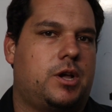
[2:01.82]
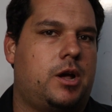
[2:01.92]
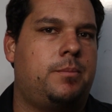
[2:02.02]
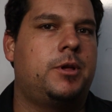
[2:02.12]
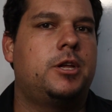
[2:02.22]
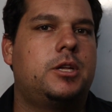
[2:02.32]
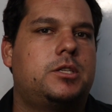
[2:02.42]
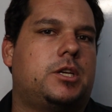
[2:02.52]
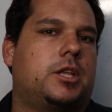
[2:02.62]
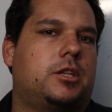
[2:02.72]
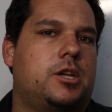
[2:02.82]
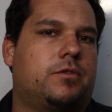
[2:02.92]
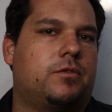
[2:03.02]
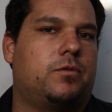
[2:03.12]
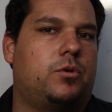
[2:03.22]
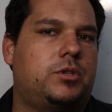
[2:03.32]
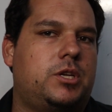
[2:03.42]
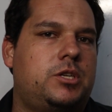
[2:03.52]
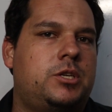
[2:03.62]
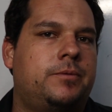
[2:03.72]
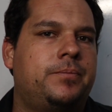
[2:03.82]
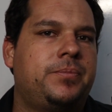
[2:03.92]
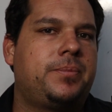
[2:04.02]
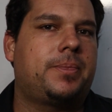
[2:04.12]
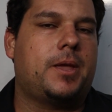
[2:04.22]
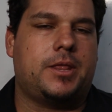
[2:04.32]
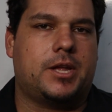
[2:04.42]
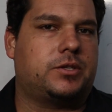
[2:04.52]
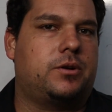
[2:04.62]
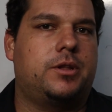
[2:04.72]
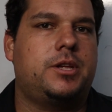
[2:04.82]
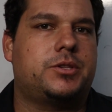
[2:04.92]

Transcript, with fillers: up to get the different voltage, and that's all it